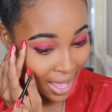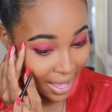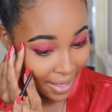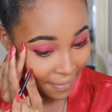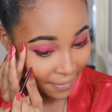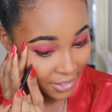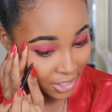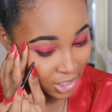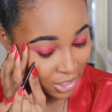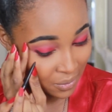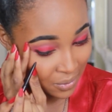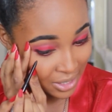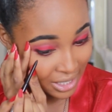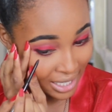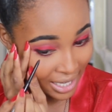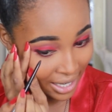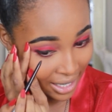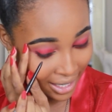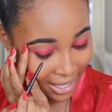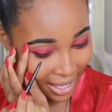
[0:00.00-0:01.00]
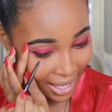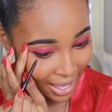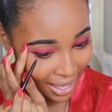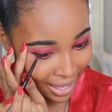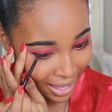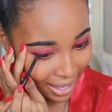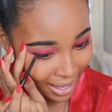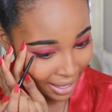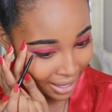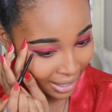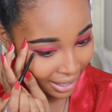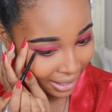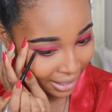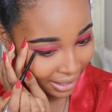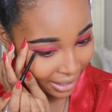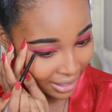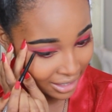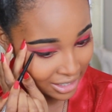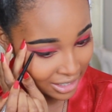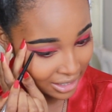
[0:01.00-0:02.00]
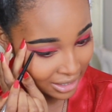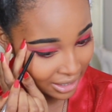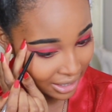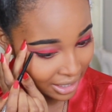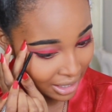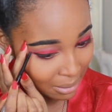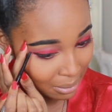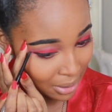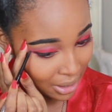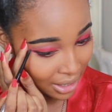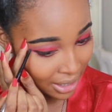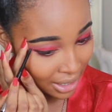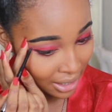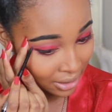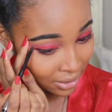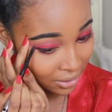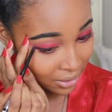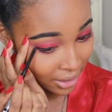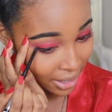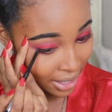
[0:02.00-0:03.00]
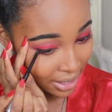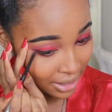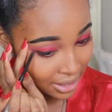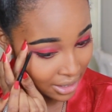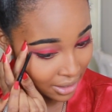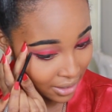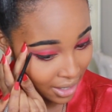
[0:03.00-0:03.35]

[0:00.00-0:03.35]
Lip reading: And then she was like, hey, and she looking at me, and I literally had to